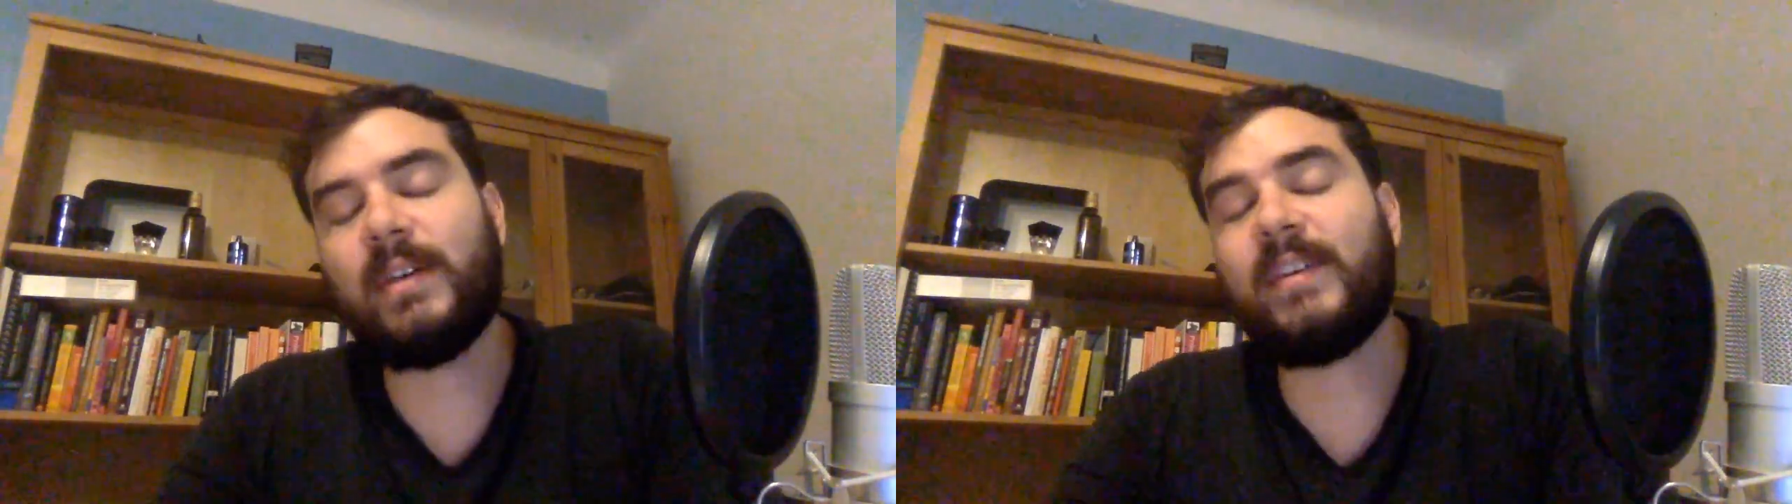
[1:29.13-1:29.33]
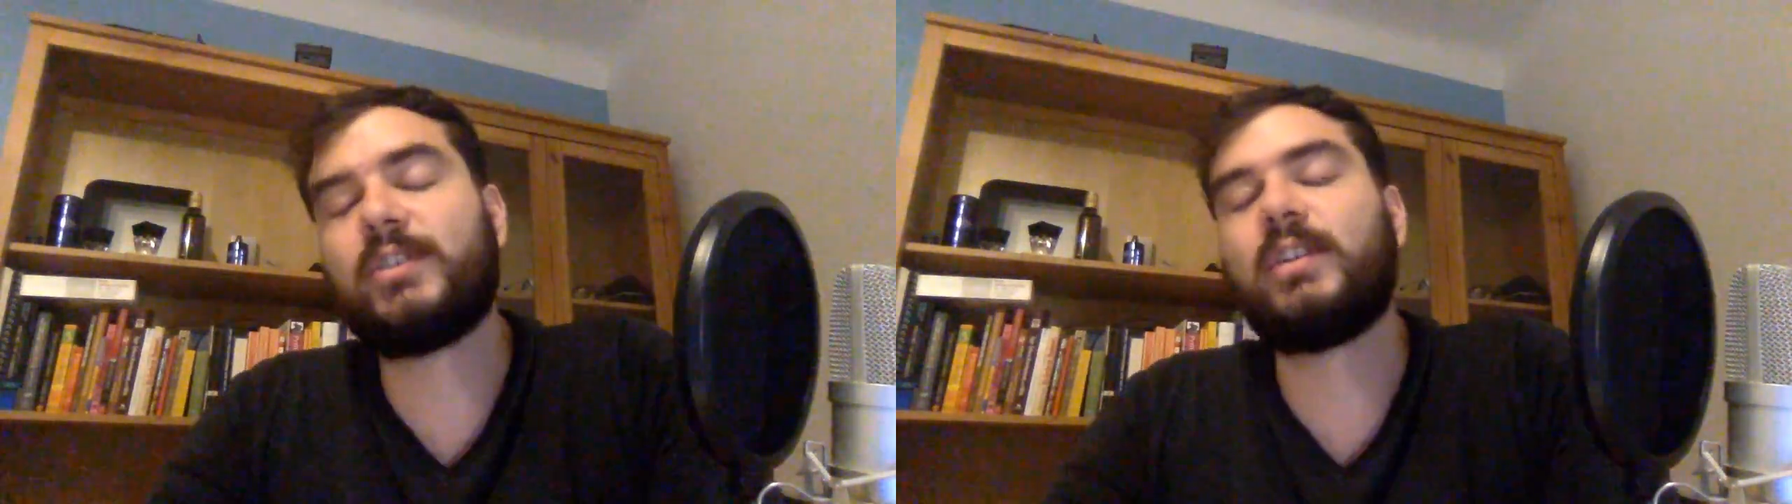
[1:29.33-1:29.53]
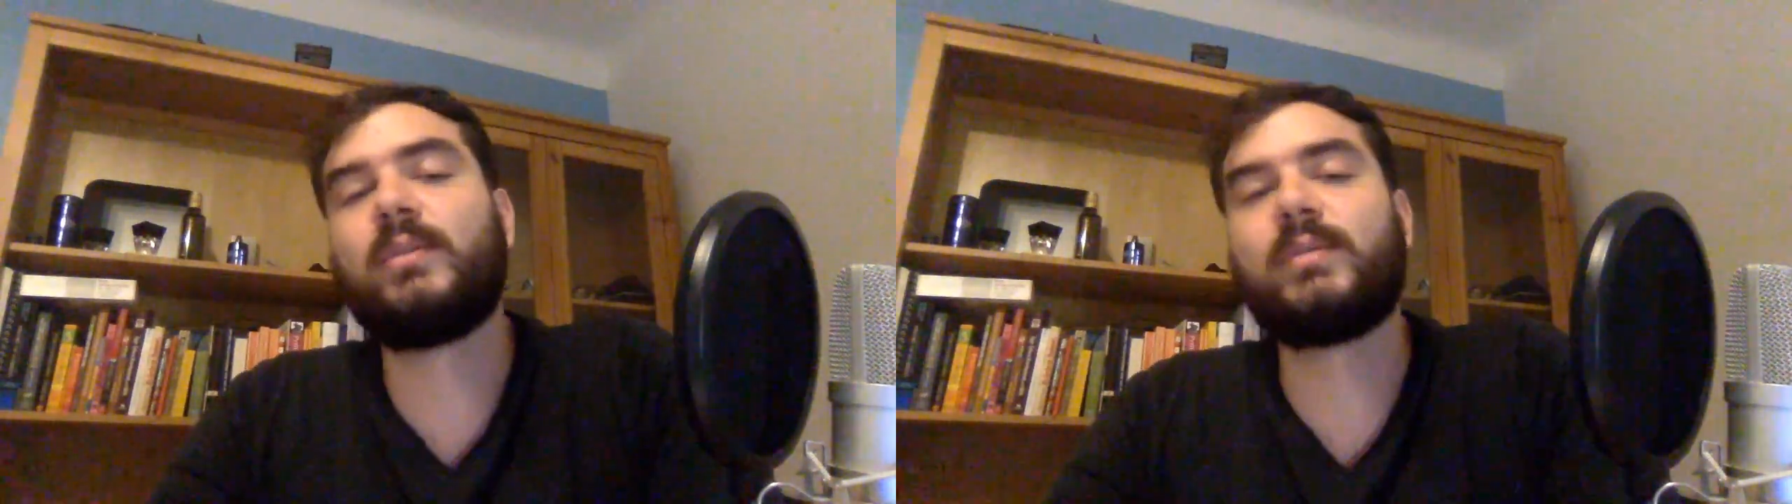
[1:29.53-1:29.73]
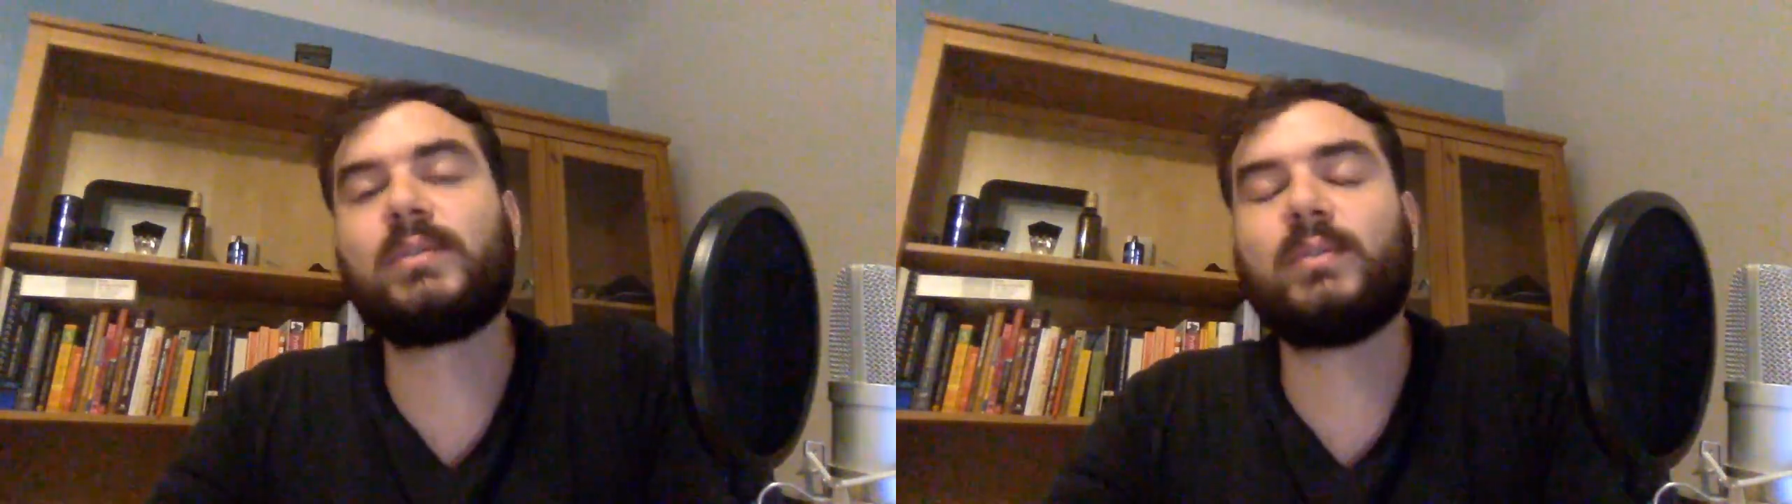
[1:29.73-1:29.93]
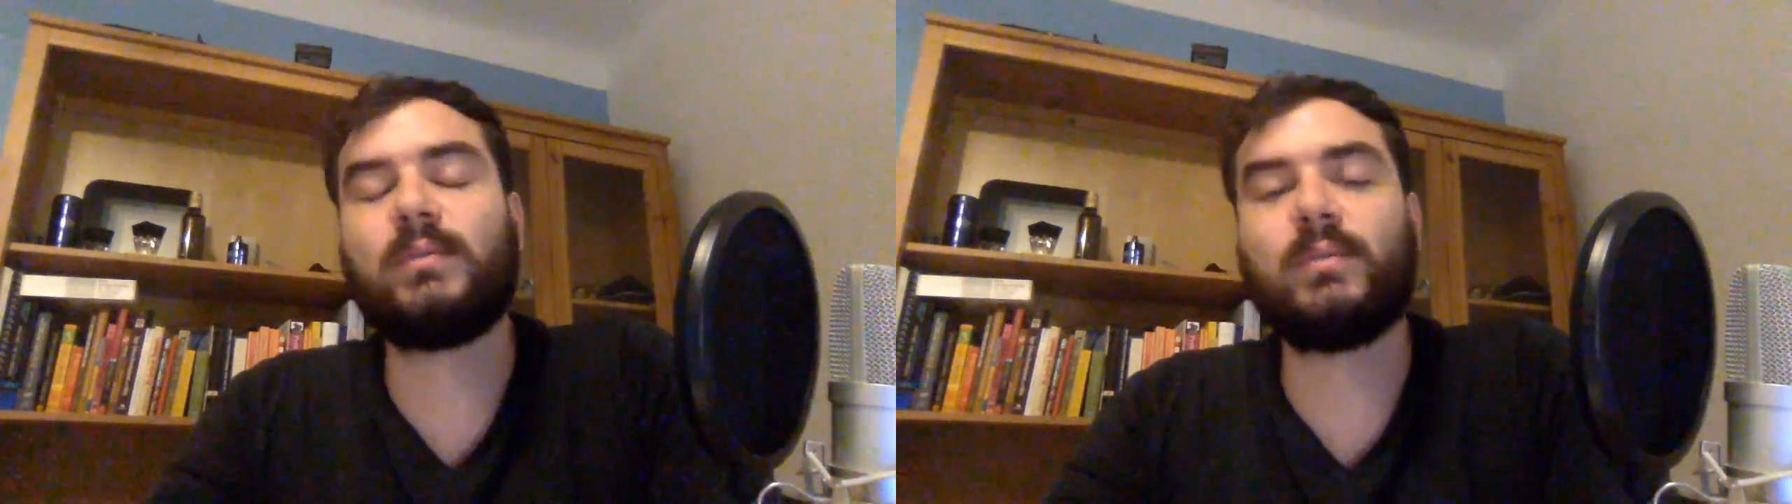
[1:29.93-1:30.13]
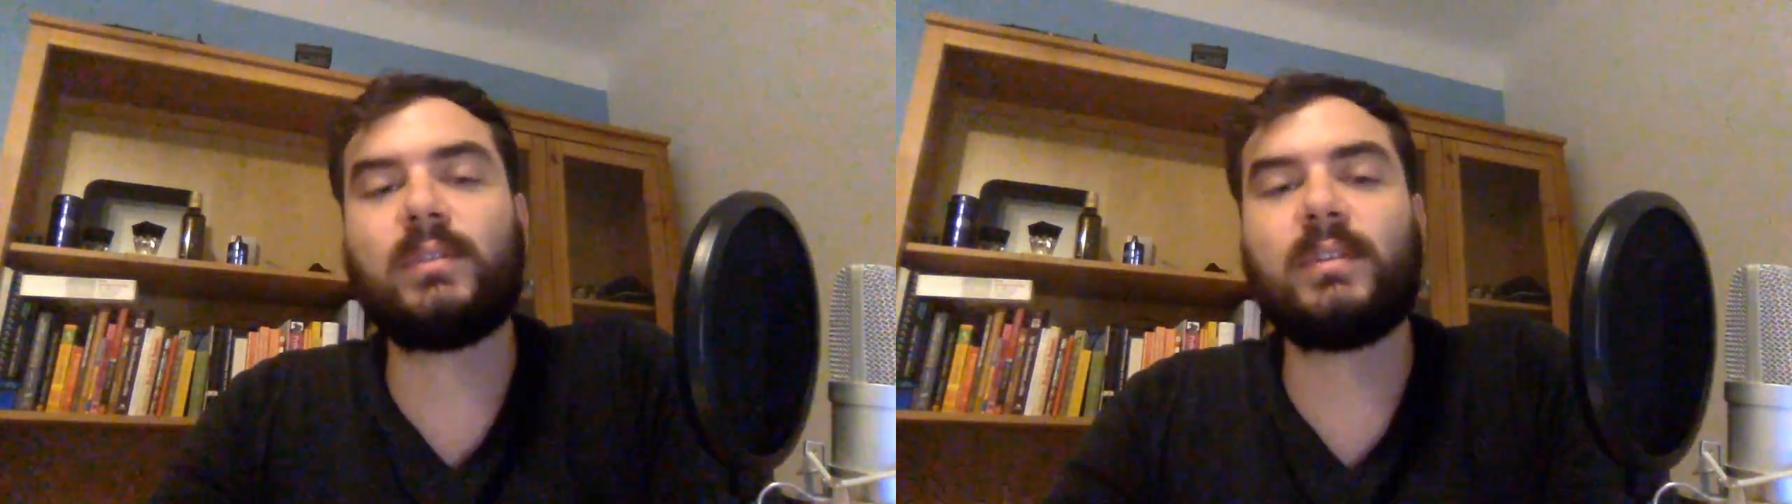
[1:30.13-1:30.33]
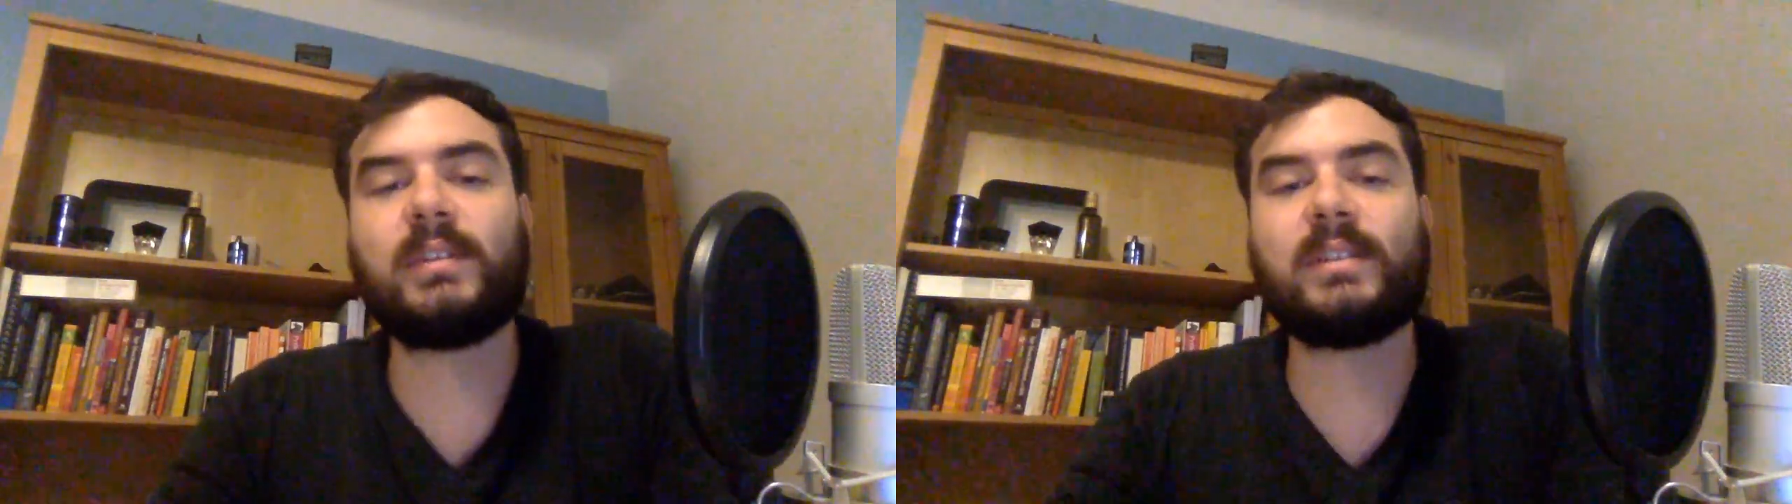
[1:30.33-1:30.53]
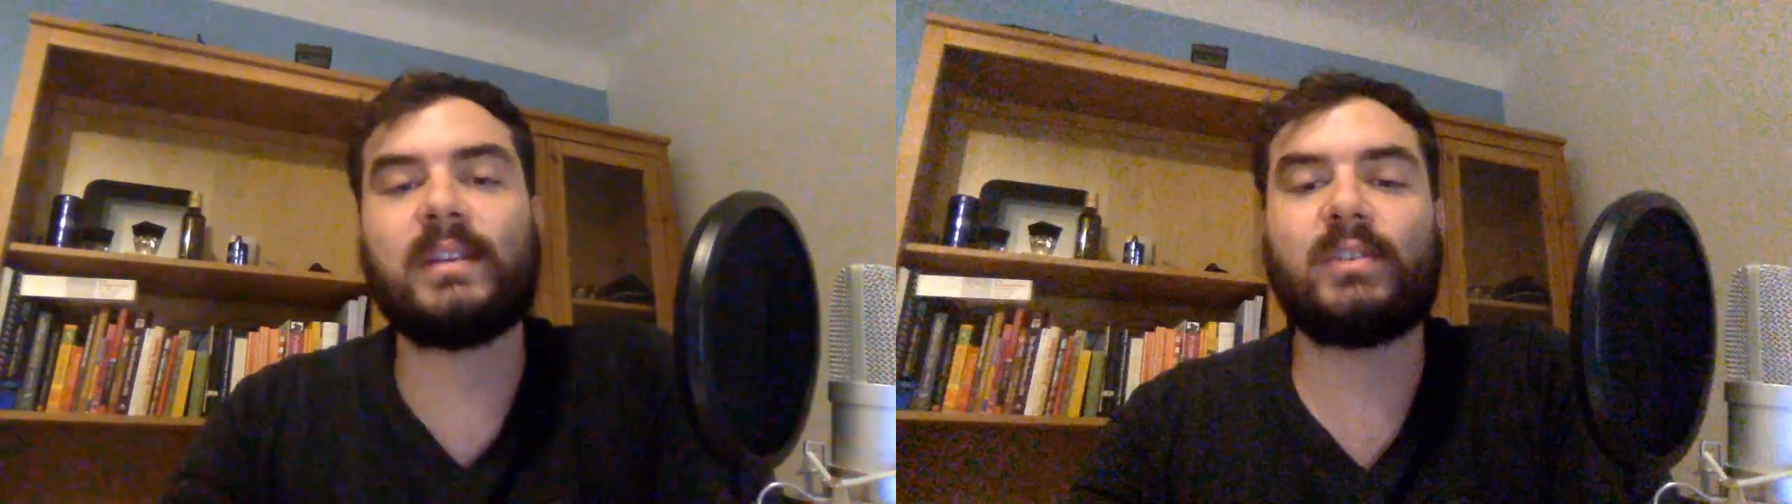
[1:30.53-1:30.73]
eventually used to
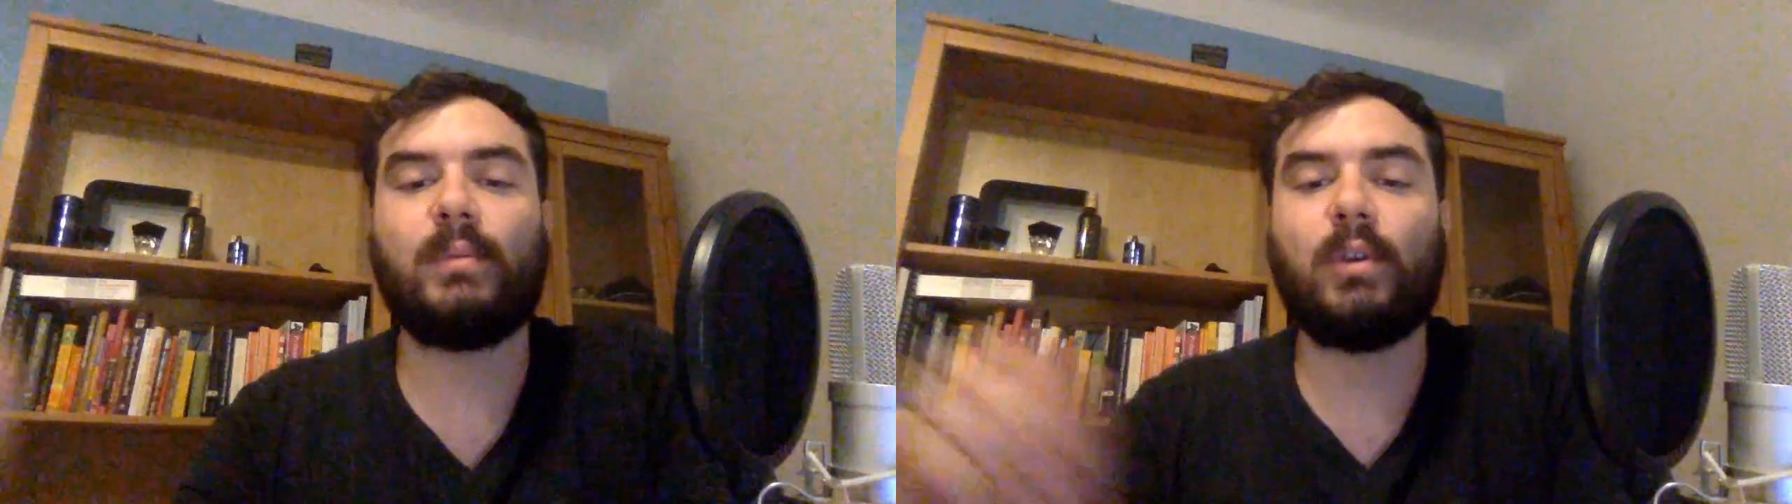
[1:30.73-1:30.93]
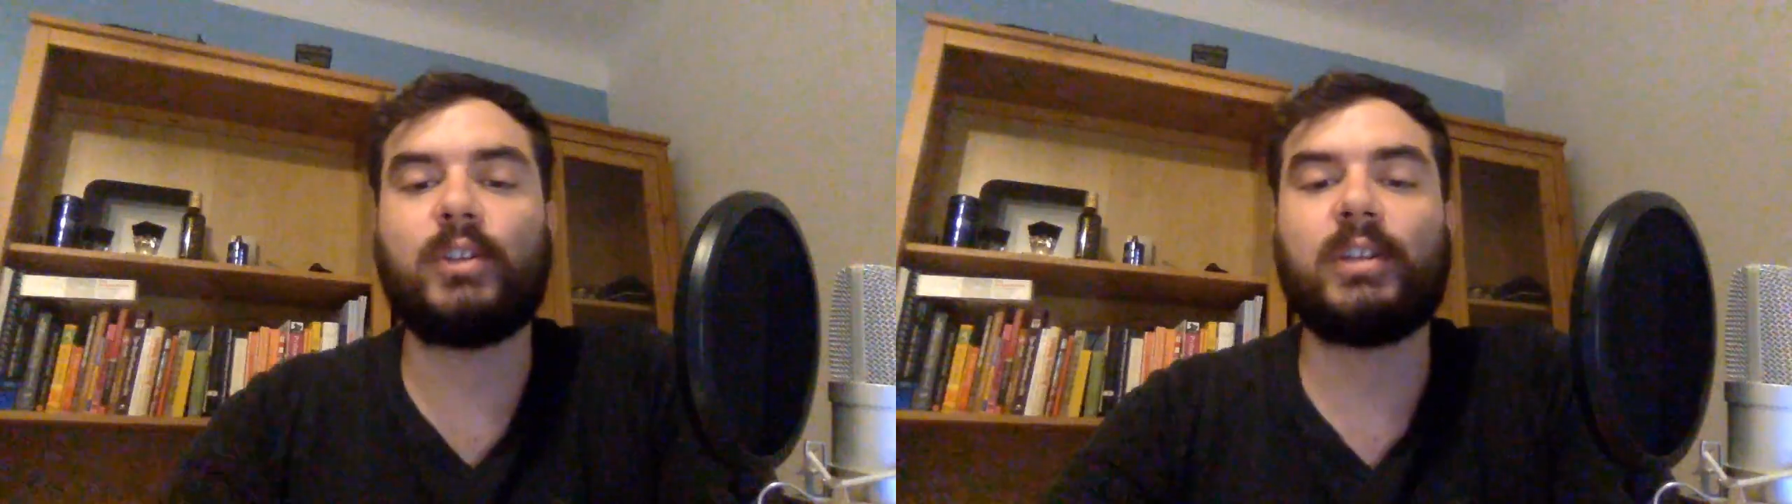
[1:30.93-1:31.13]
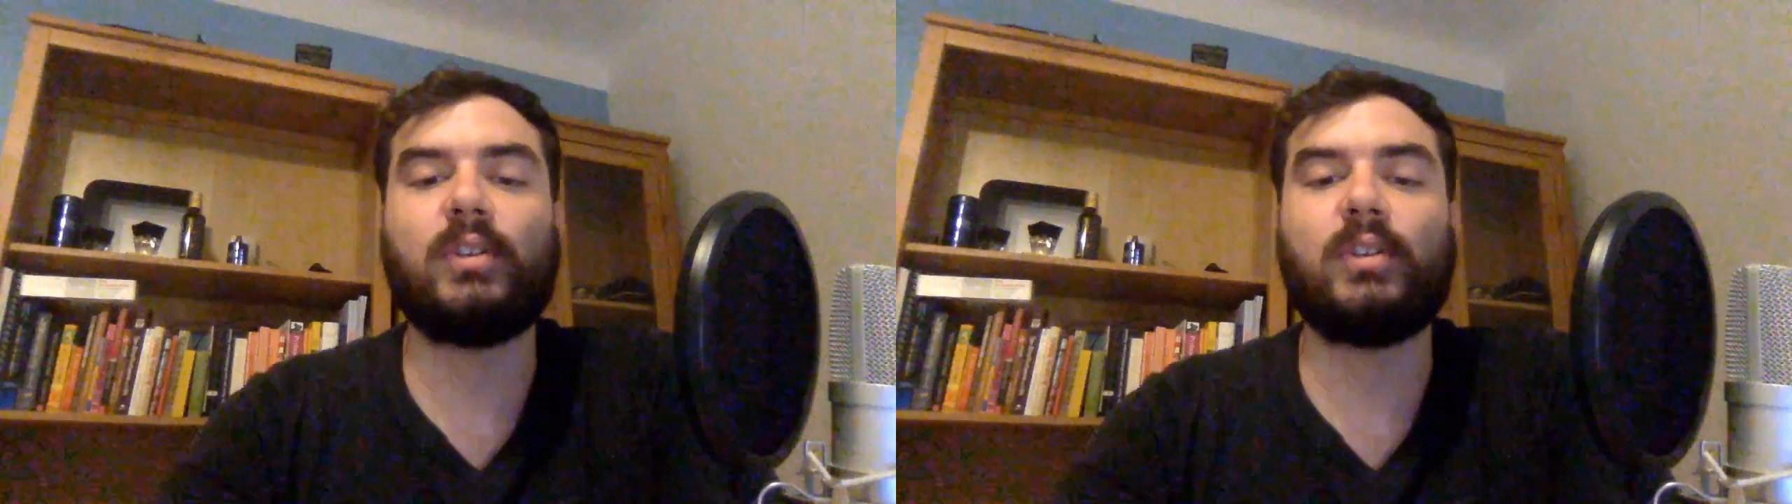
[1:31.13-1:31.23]
discuss some logic.